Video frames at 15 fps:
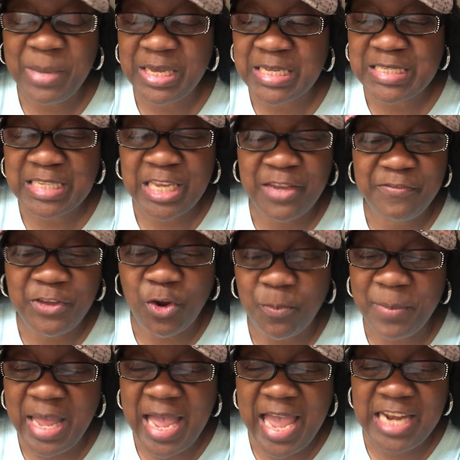Because if your
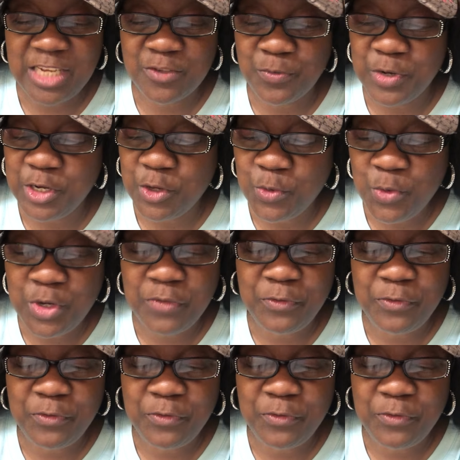mind is renewed,